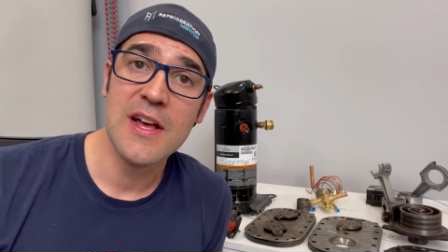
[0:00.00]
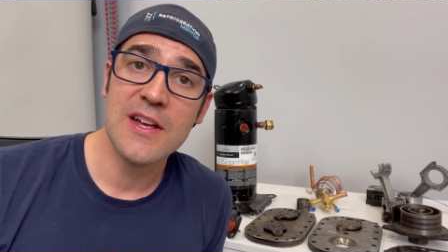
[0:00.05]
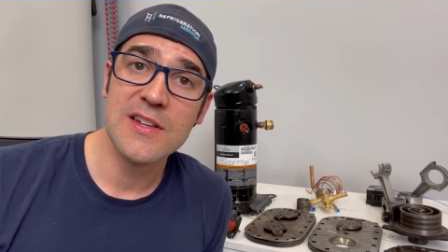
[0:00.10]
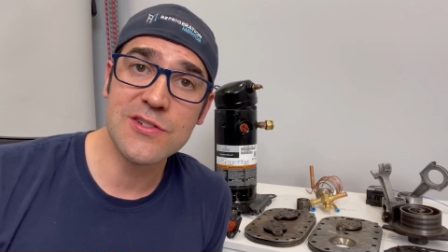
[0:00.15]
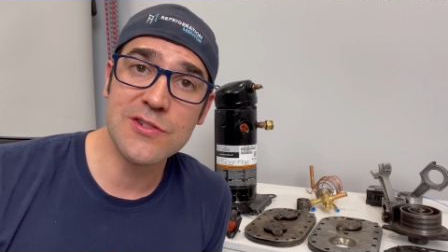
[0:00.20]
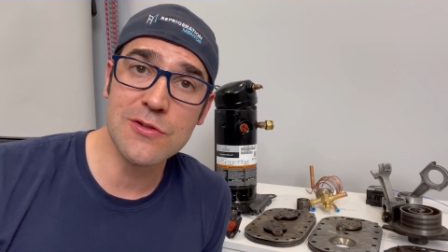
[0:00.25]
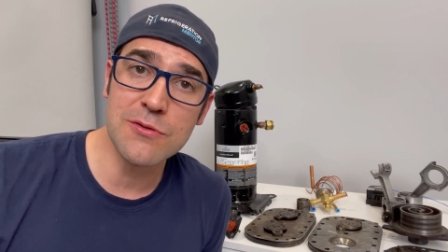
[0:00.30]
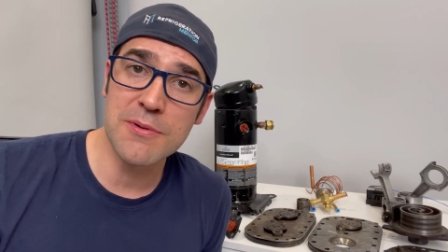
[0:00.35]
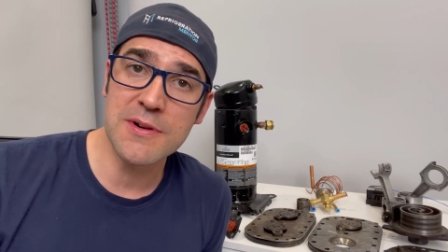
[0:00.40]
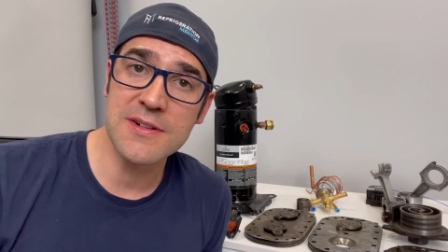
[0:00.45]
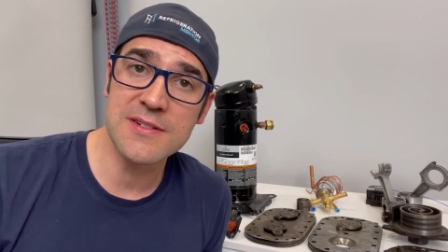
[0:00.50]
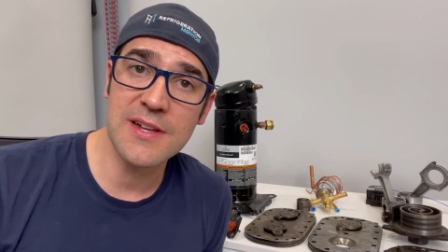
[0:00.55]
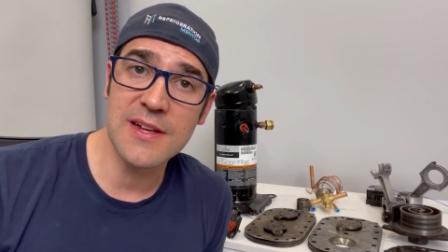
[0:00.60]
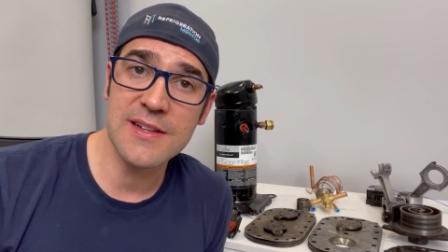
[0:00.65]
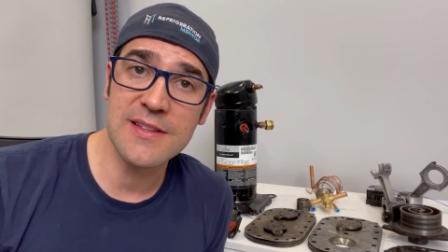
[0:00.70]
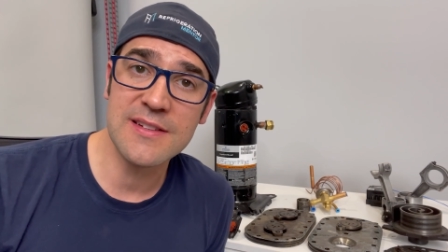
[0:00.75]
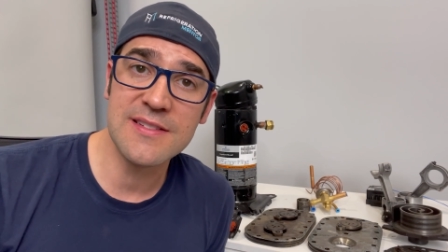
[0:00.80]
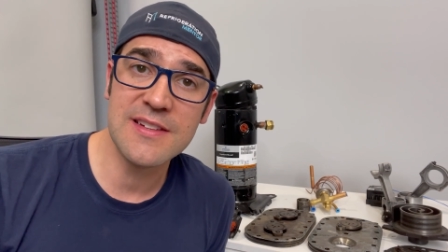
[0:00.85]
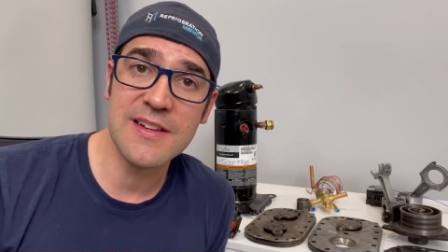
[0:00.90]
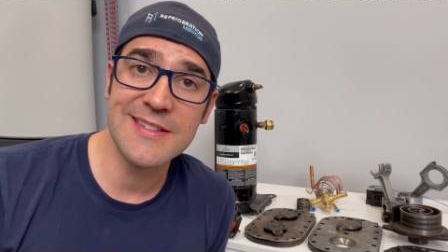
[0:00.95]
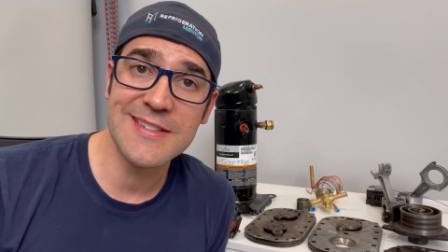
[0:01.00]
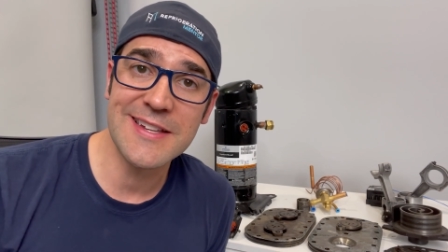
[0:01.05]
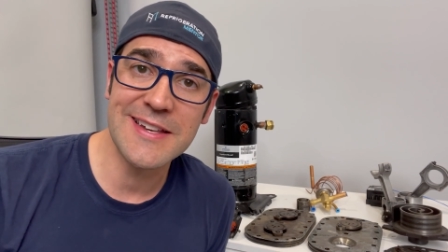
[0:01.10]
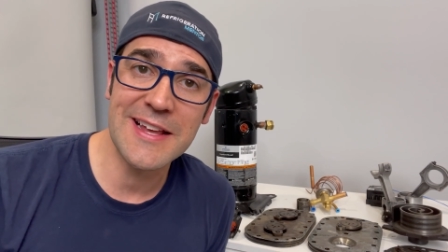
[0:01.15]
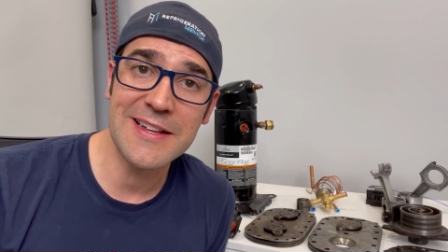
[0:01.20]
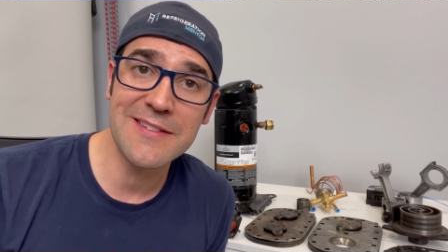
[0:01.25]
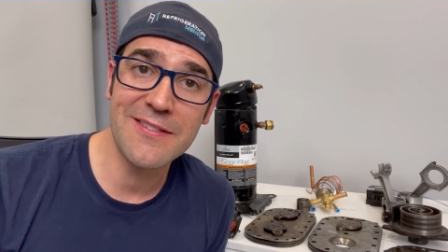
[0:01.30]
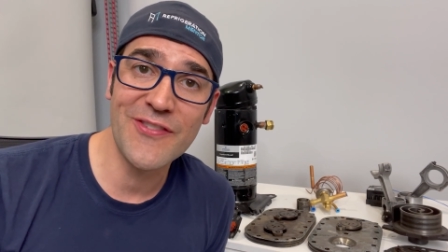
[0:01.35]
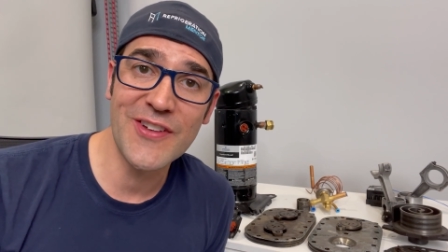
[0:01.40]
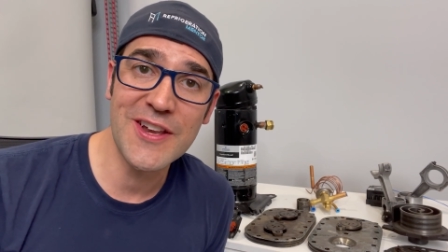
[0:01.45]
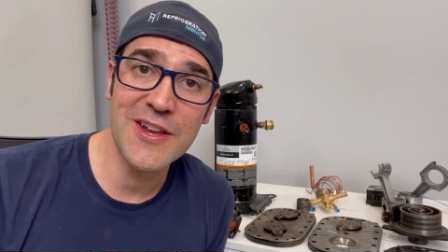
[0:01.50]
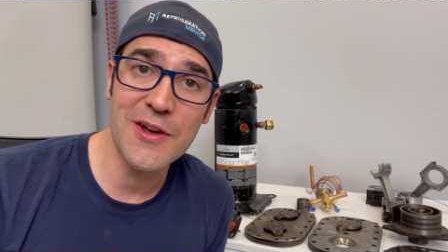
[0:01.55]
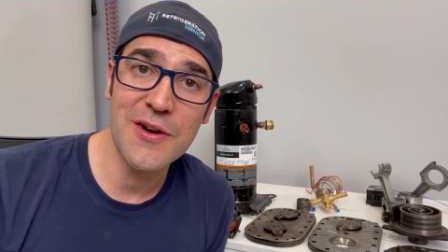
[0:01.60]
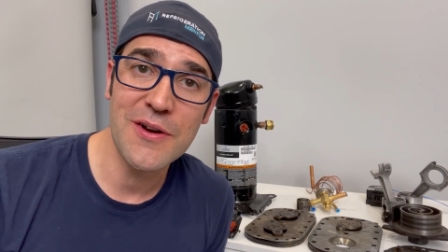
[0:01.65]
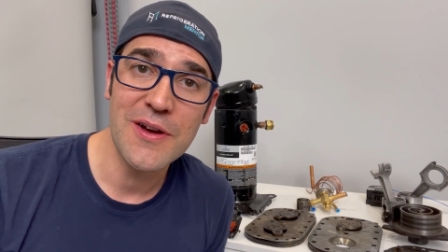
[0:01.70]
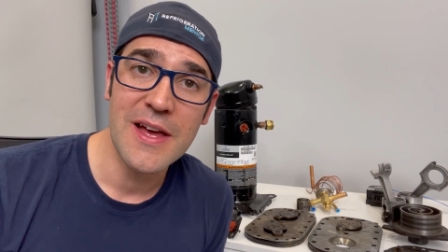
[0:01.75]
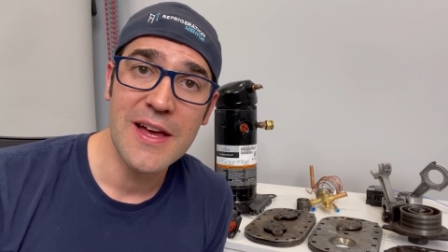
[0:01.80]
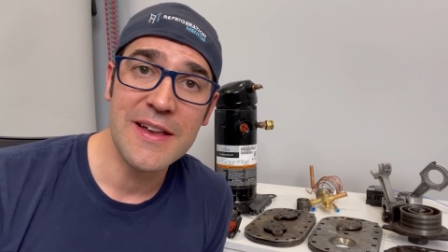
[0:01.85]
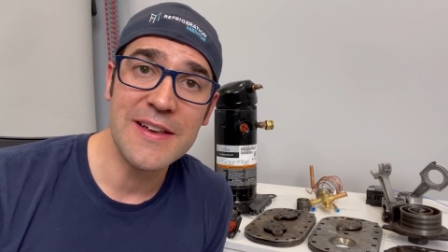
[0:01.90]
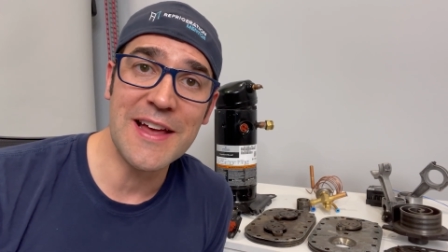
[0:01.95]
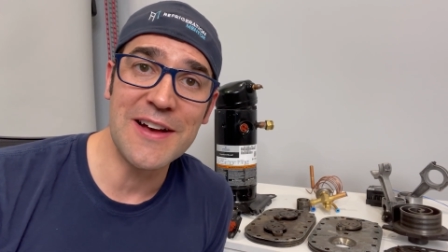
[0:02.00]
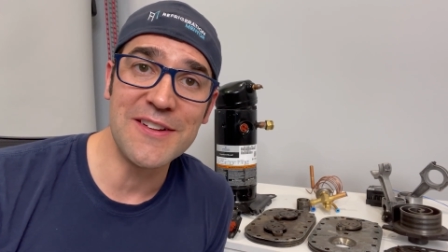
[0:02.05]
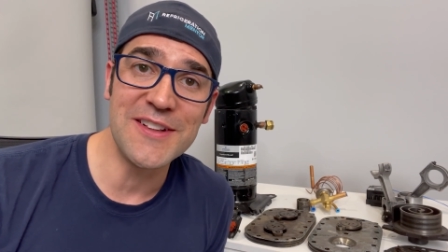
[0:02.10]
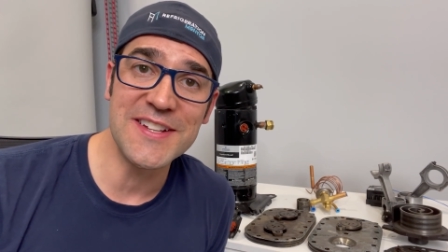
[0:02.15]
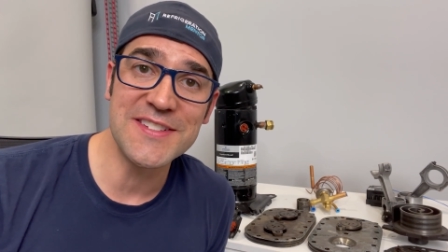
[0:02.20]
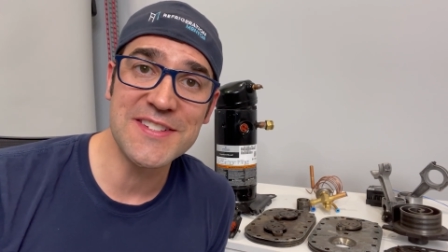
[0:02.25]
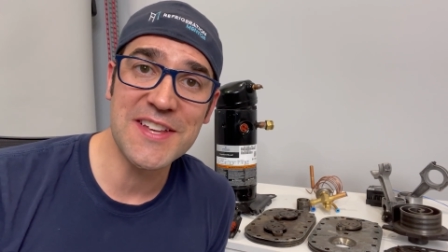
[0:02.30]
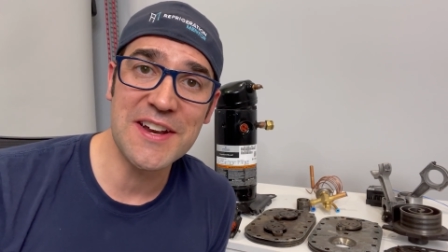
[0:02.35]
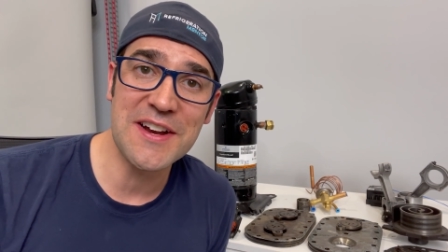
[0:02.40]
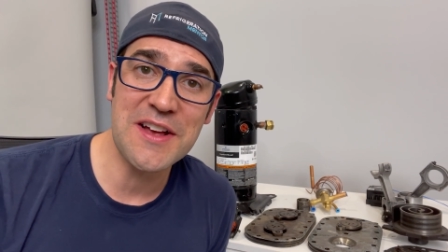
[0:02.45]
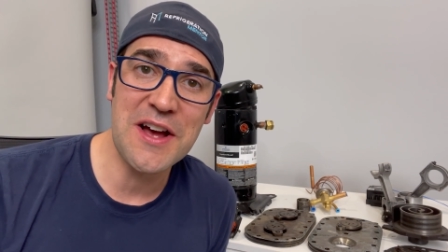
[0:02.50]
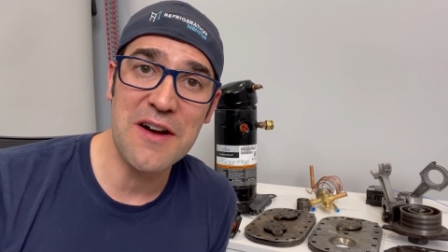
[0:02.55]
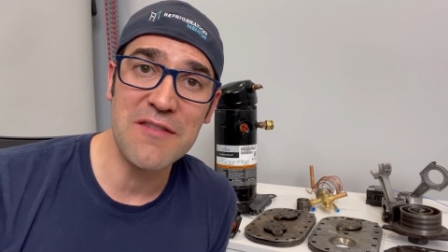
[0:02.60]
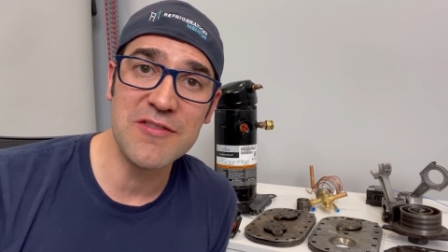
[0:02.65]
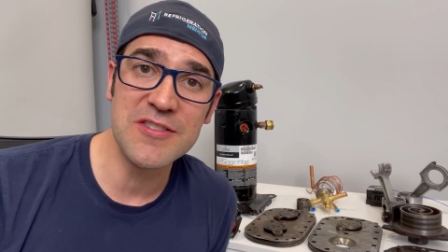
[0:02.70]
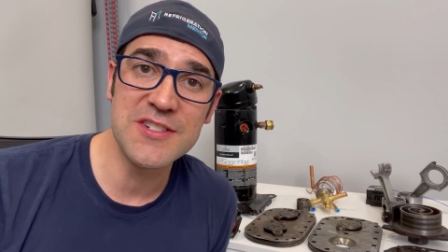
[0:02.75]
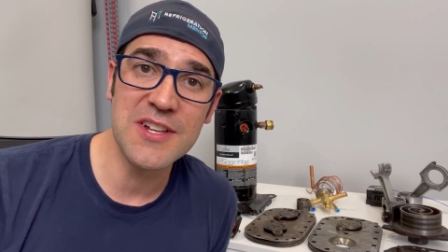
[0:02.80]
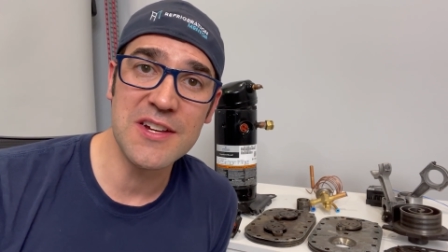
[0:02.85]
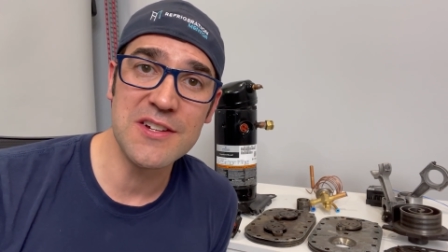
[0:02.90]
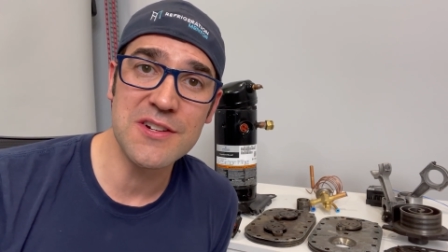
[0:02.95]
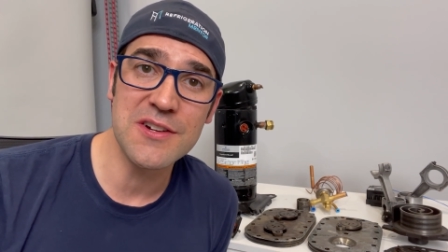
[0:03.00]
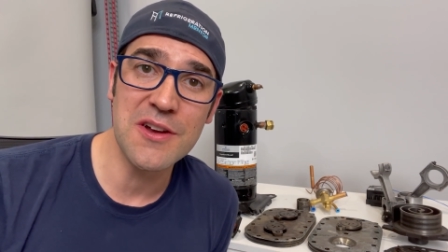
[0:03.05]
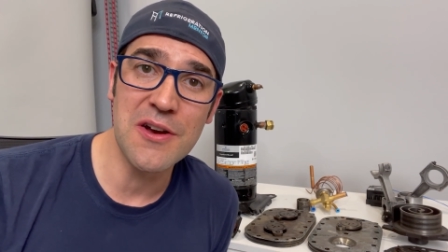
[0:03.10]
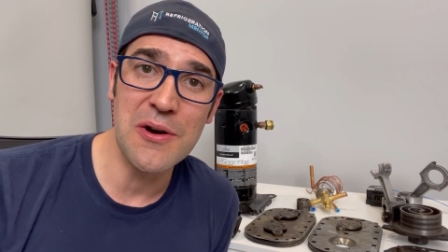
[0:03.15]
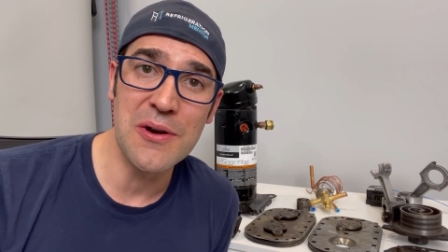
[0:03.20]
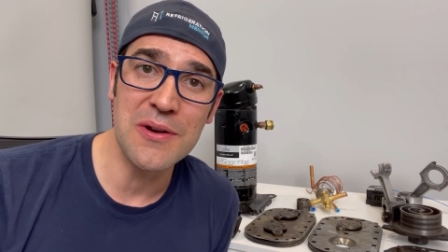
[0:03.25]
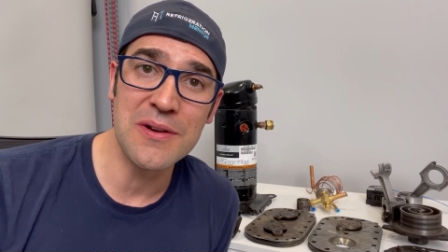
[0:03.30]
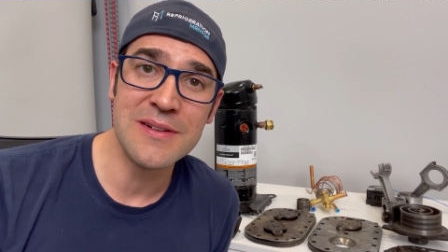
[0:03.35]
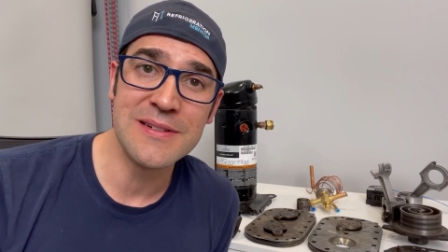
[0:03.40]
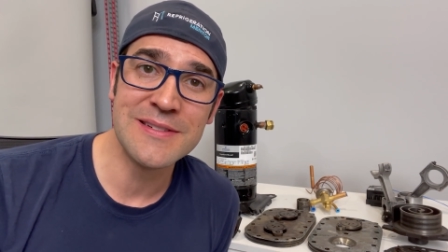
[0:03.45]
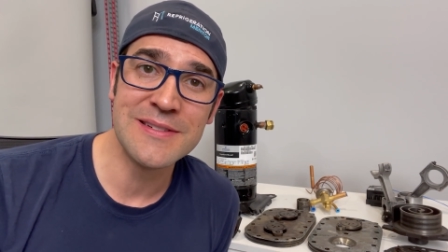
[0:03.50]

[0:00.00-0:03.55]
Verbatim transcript: Super excited to see you at the next video. Now let's get a conversation going.